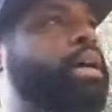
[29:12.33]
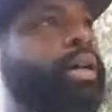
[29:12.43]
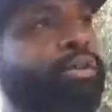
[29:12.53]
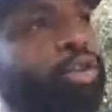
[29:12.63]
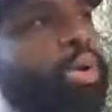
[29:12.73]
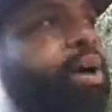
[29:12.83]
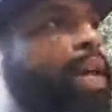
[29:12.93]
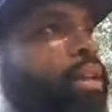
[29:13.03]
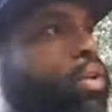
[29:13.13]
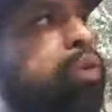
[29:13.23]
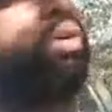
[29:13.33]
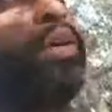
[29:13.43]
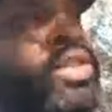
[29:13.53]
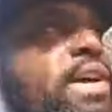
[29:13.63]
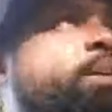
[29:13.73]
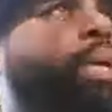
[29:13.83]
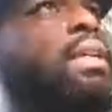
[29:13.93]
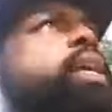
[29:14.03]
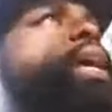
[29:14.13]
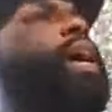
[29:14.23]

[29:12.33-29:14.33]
That was around that little tournament that they